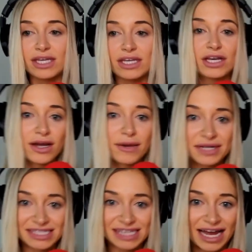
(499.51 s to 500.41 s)
Here are
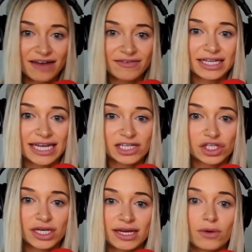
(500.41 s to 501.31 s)
companies that I have
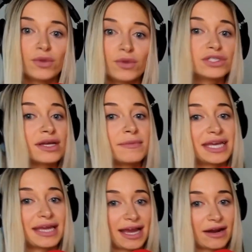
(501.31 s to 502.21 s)
allocation in. Would you give me
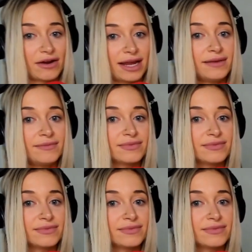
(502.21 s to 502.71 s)
carry?